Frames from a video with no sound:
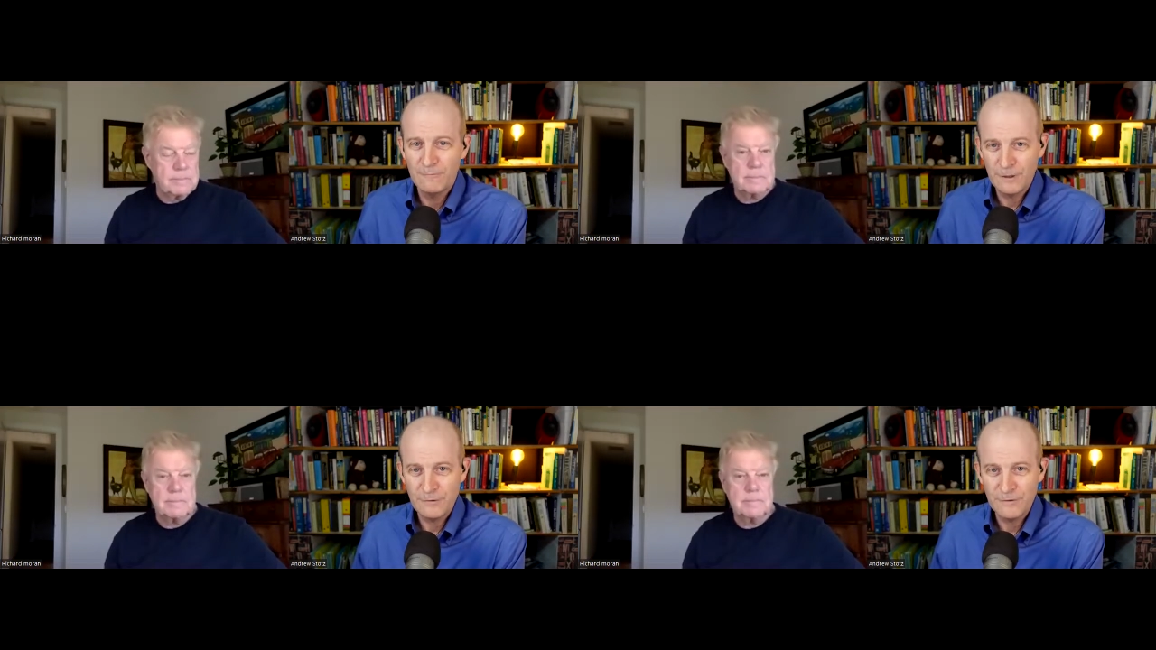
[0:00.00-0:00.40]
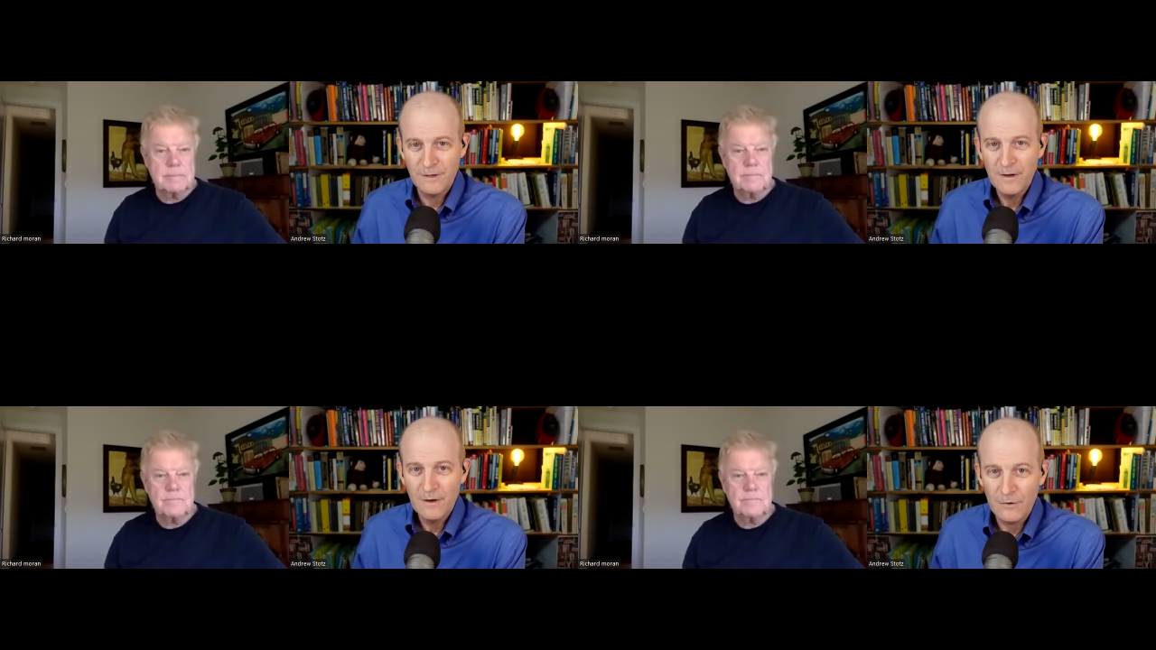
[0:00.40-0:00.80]

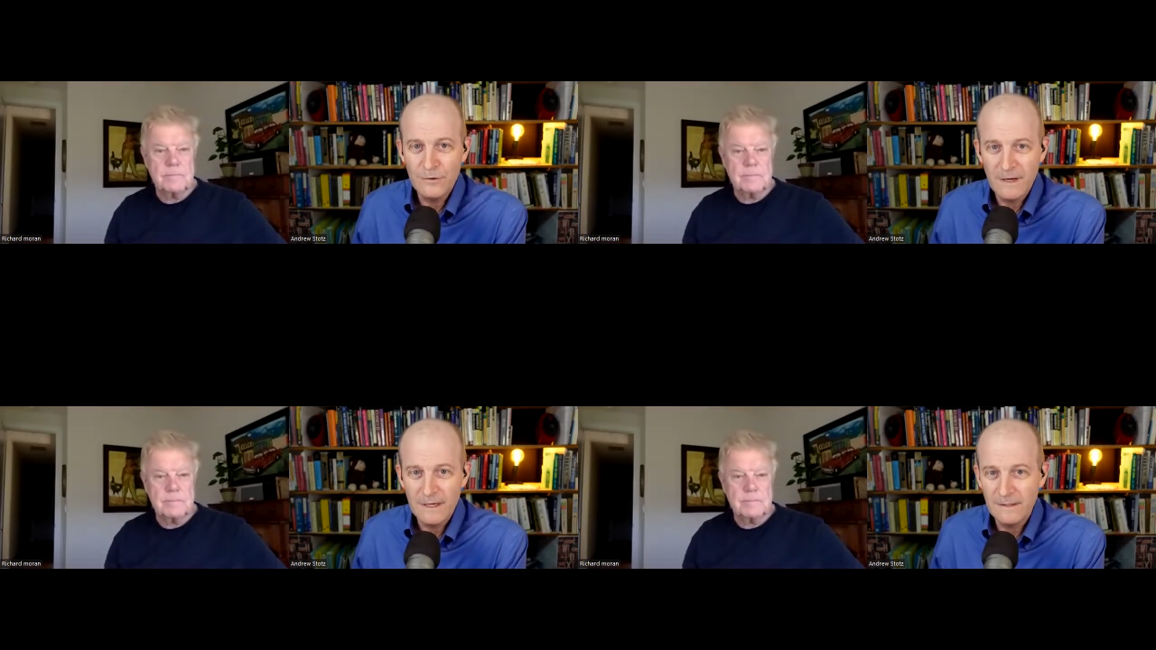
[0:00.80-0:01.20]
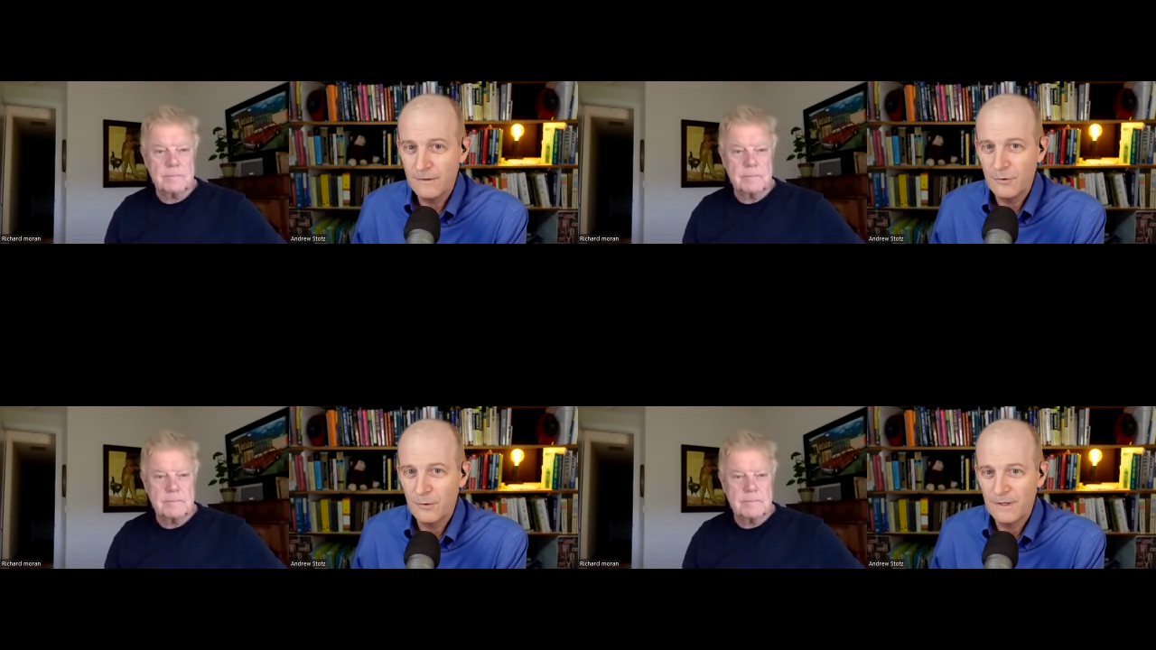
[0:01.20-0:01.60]
Speaker 1: Richard, are you ready to
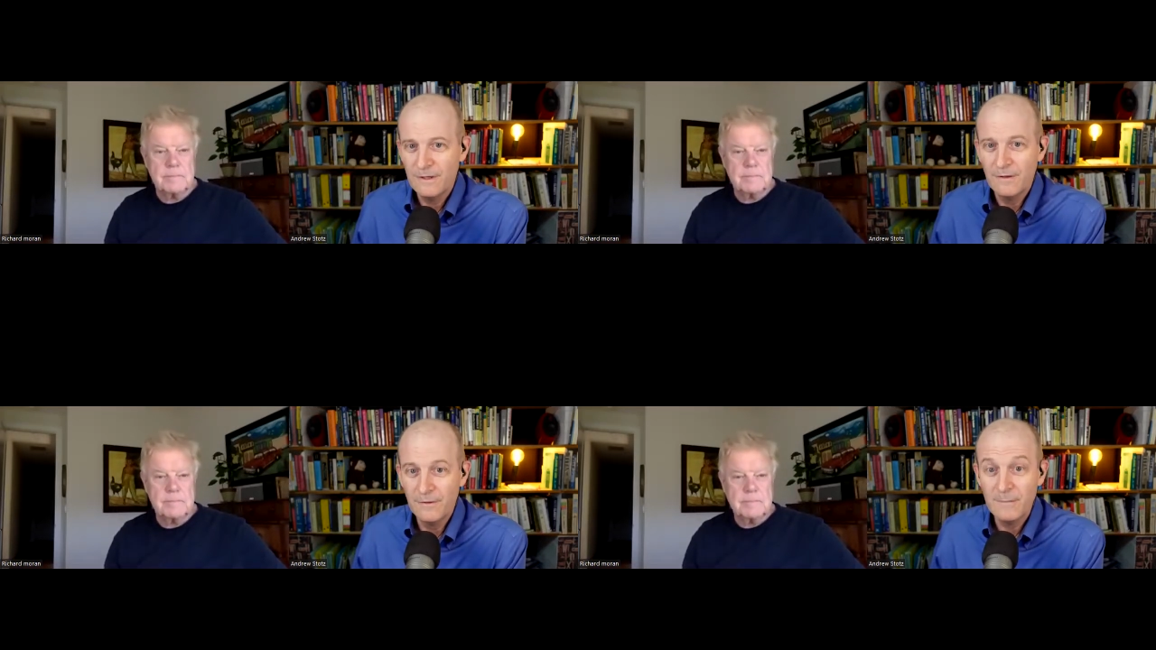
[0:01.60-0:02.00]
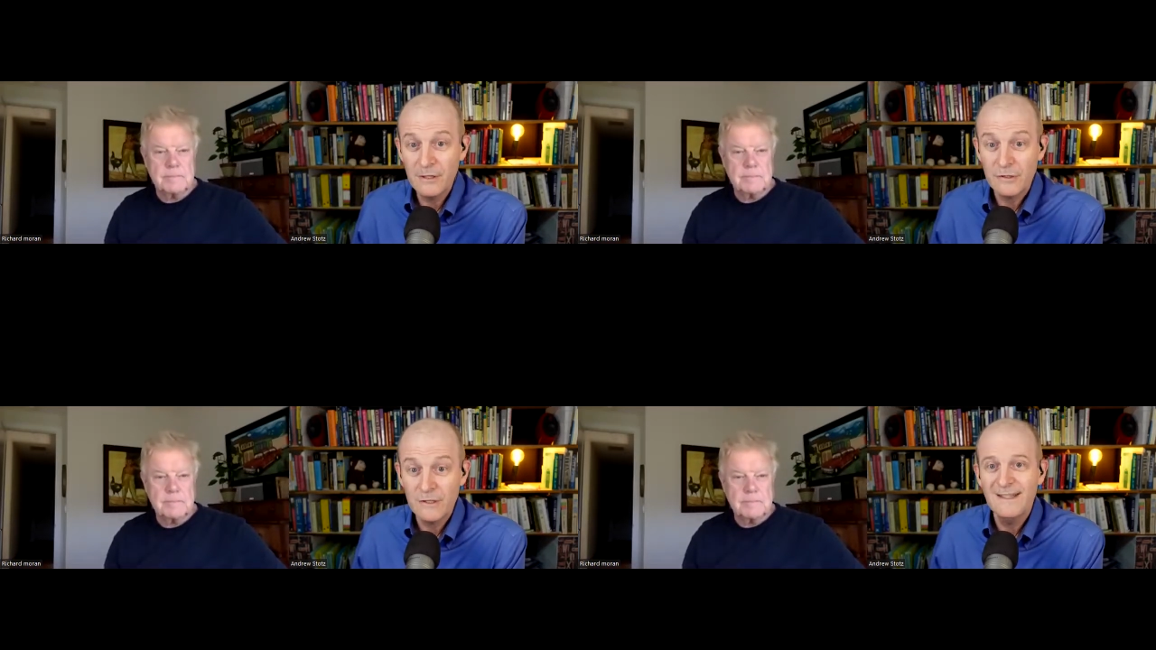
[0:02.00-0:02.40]
join the
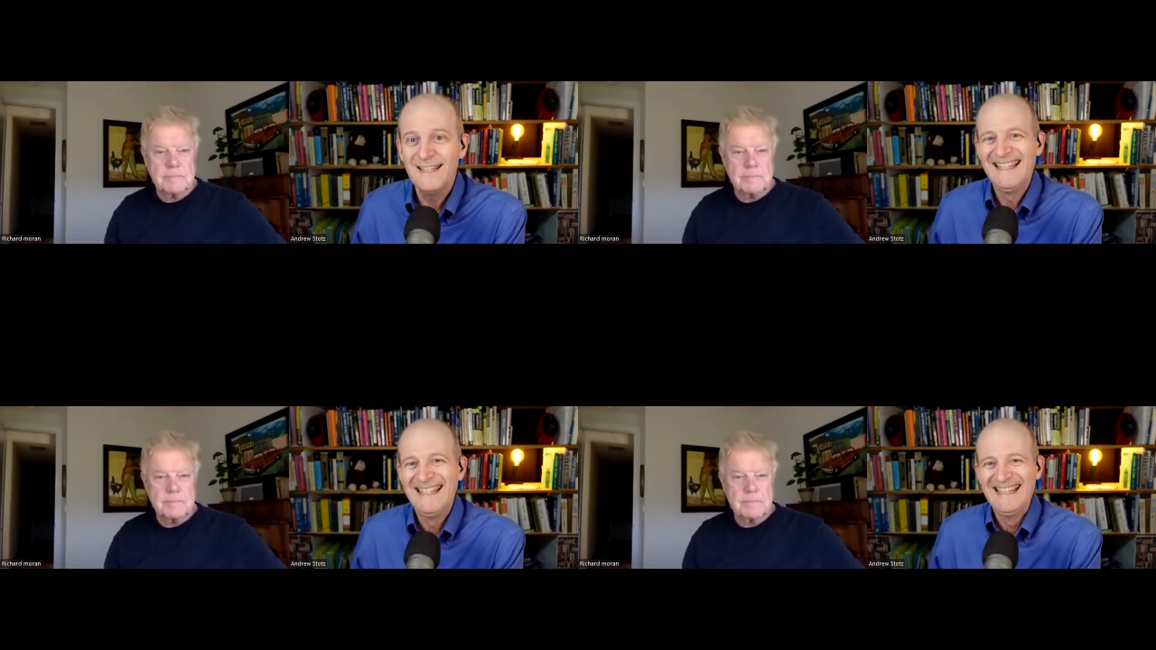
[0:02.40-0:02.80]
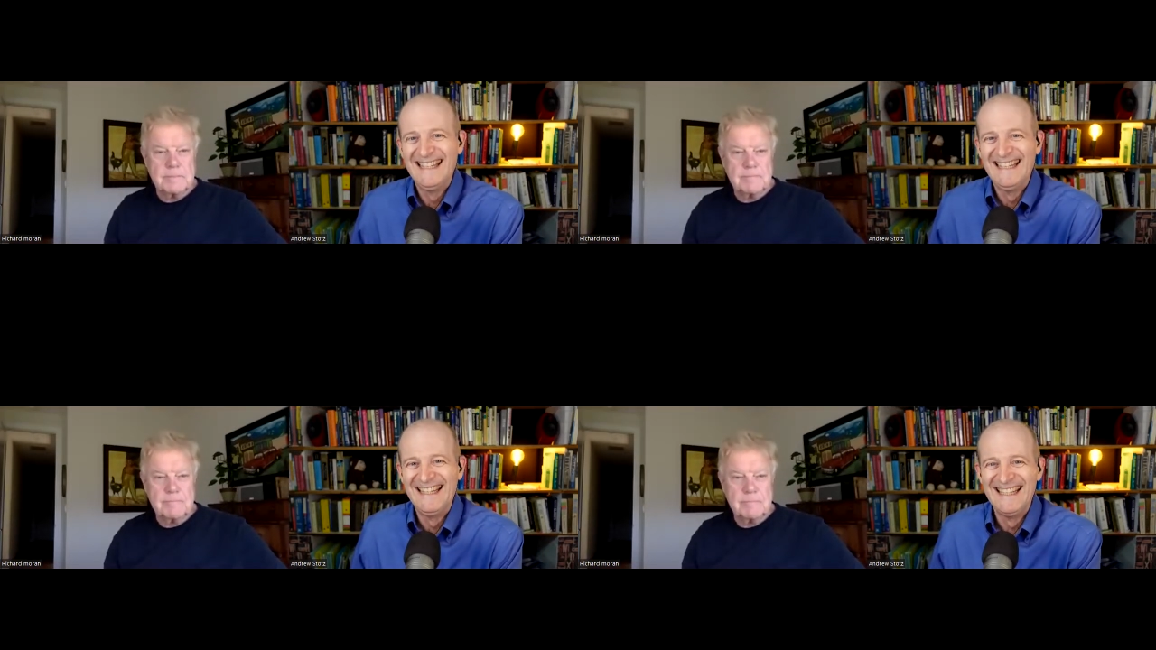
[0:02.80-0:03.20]
mission?
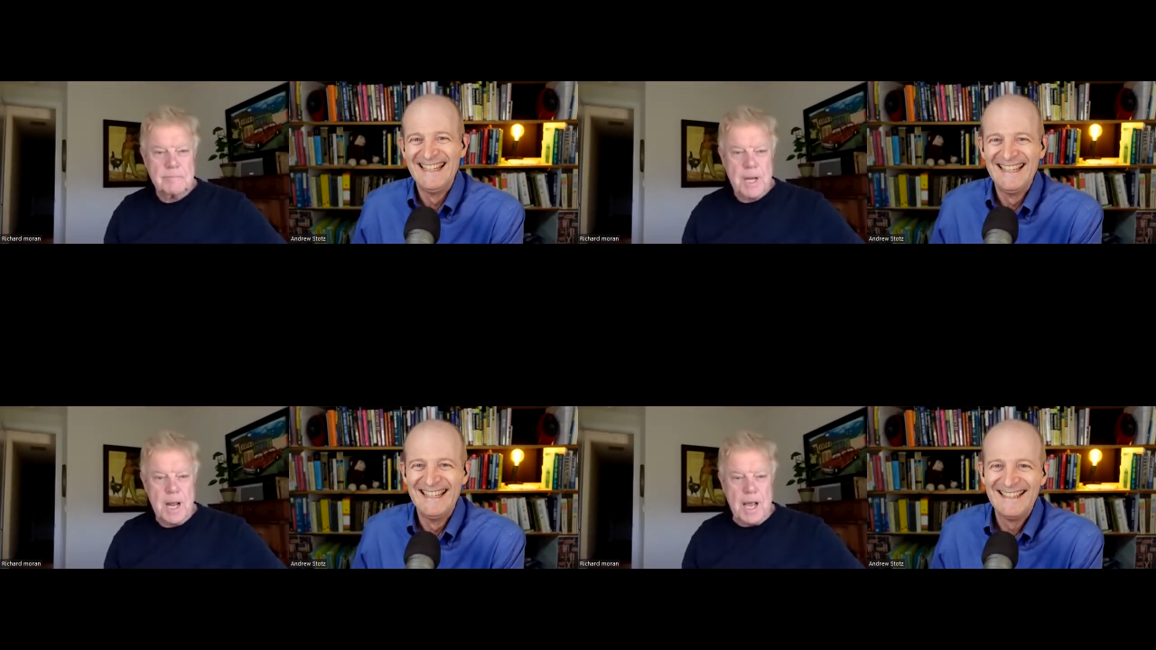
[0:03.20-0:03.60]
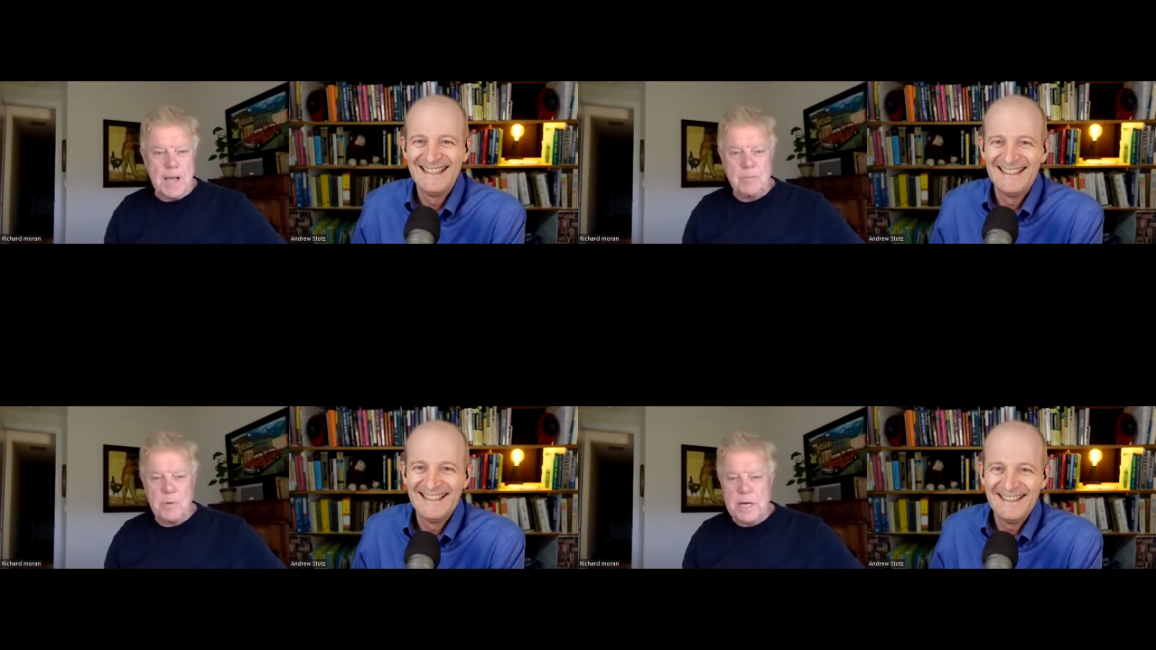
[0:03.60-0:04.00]

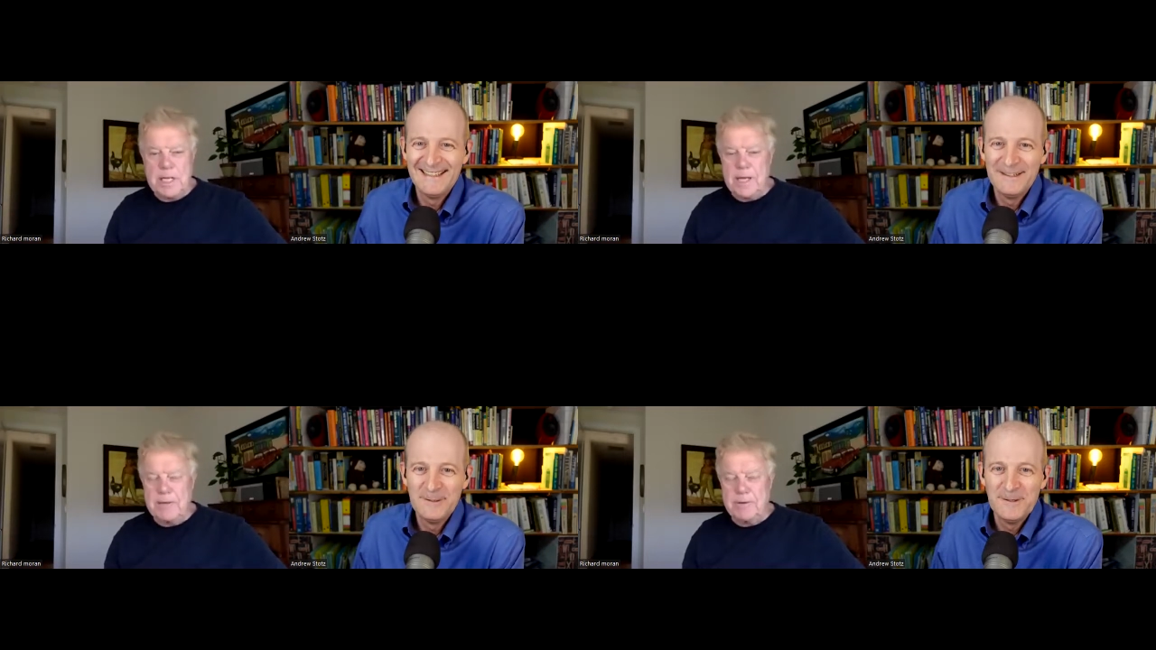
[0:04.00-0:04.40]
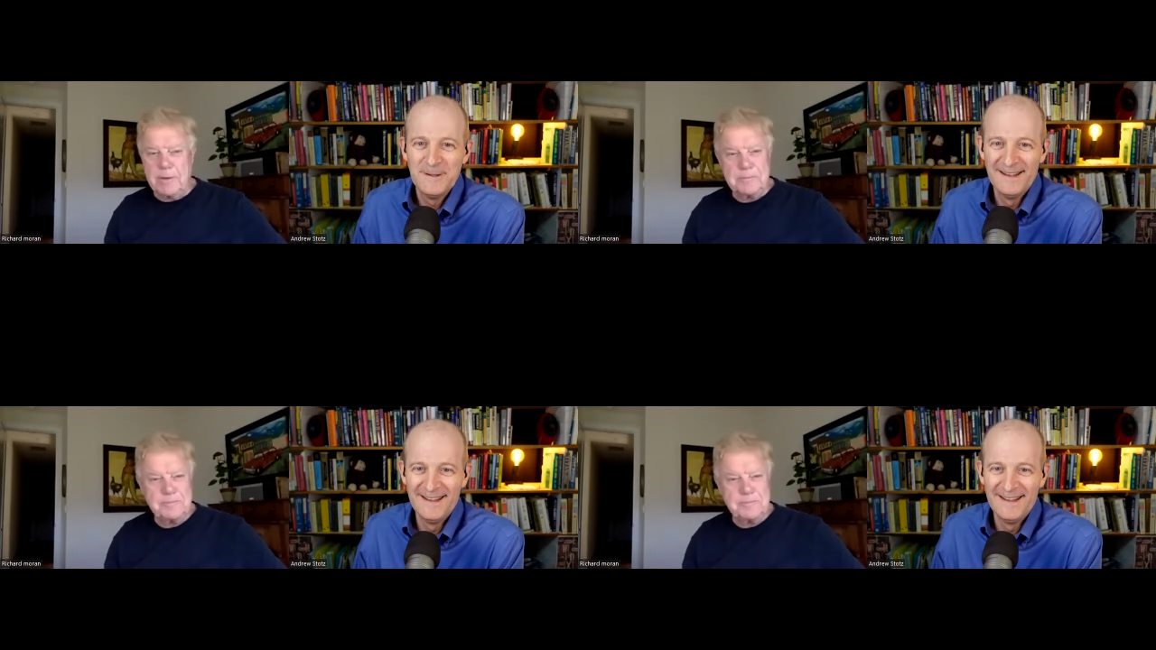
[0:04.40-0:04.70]
I'm ready, Andrew.